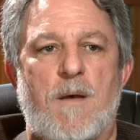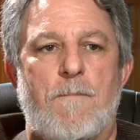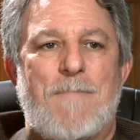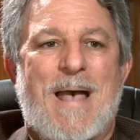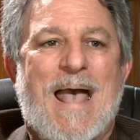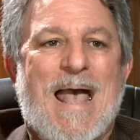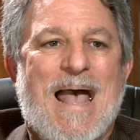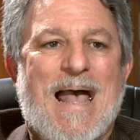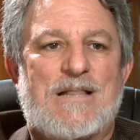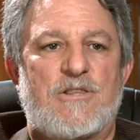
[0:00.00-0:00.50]

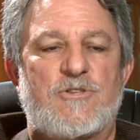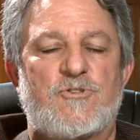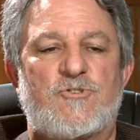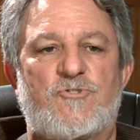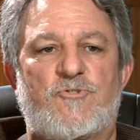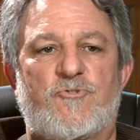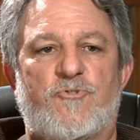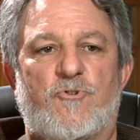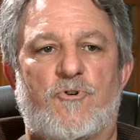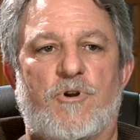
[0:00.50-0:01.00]

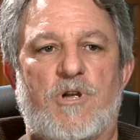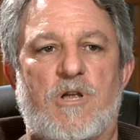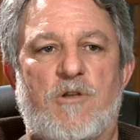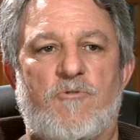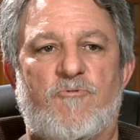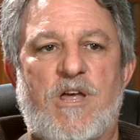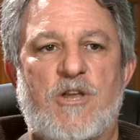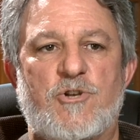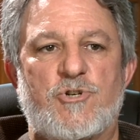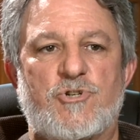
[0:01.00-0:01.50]
patents for
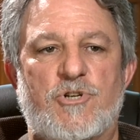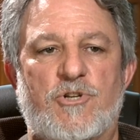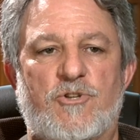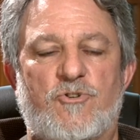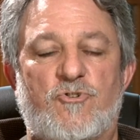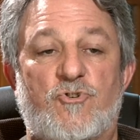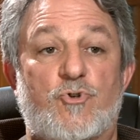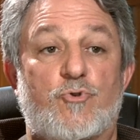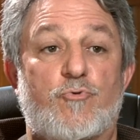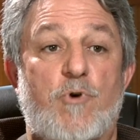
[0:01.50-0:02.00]

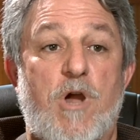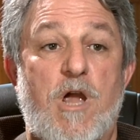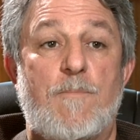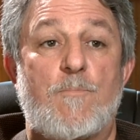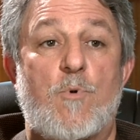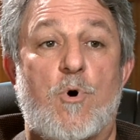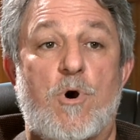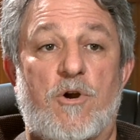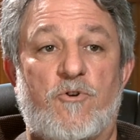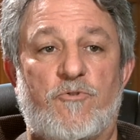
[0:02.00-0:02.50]
inventions,
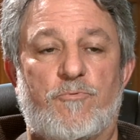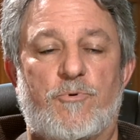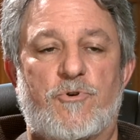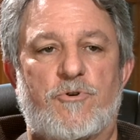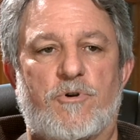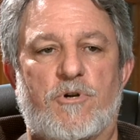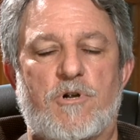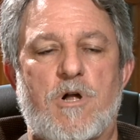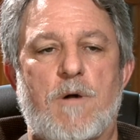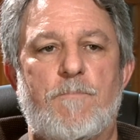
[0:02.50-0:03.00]
trademarks,
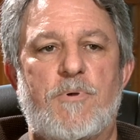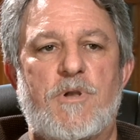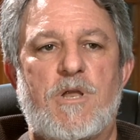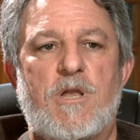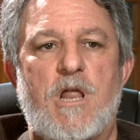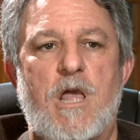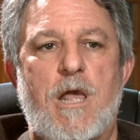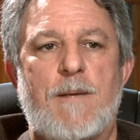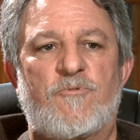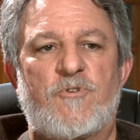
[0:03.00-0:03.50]
which are company
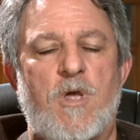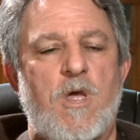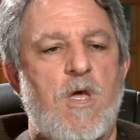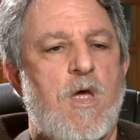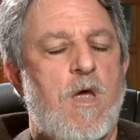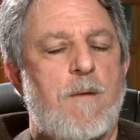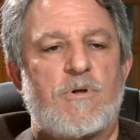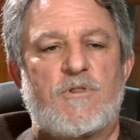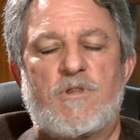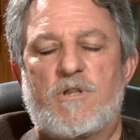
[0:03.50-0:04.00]
names.
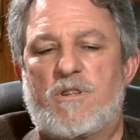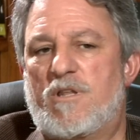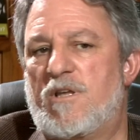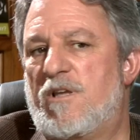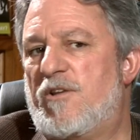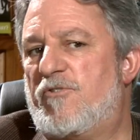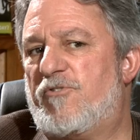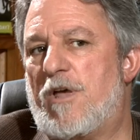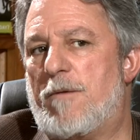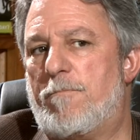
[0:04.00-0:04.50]
But the
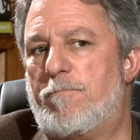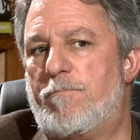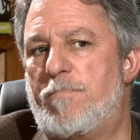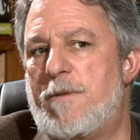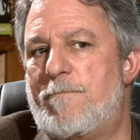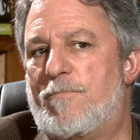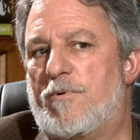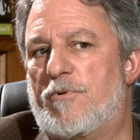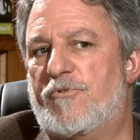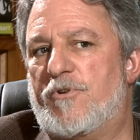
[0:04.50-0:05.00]
things that
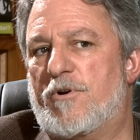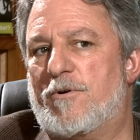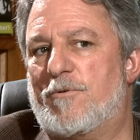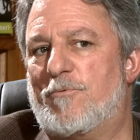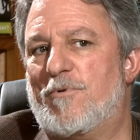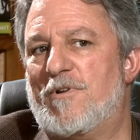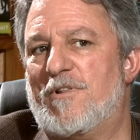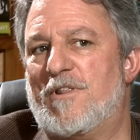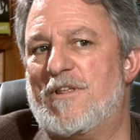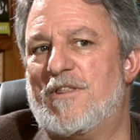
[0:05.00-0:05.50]
people don't
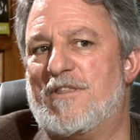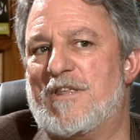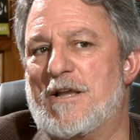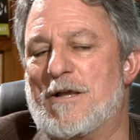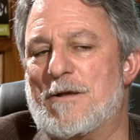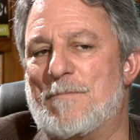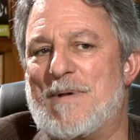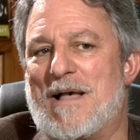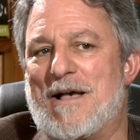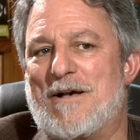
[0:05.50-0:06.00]
really
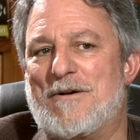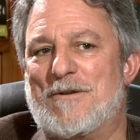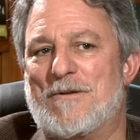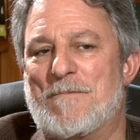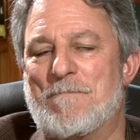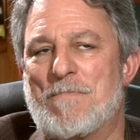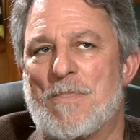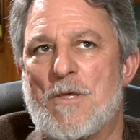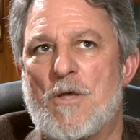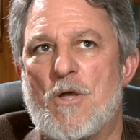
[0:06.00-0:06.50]
think about
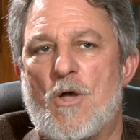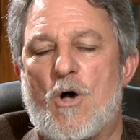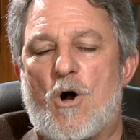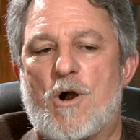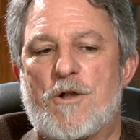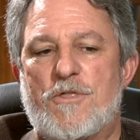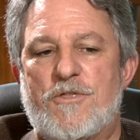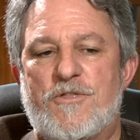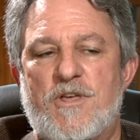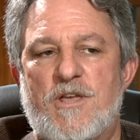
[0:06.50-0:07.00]

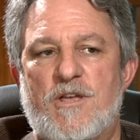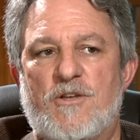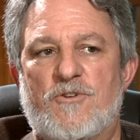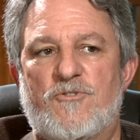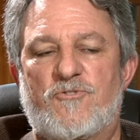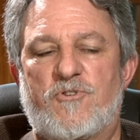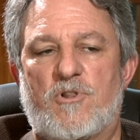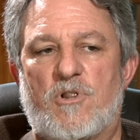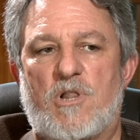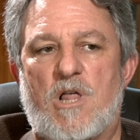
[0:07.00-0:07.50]
are
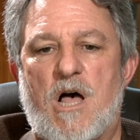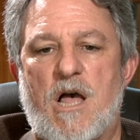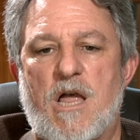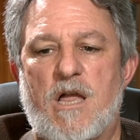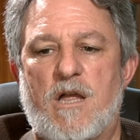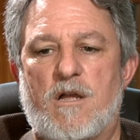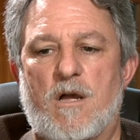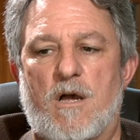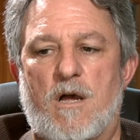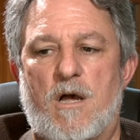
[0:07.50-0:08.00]
things like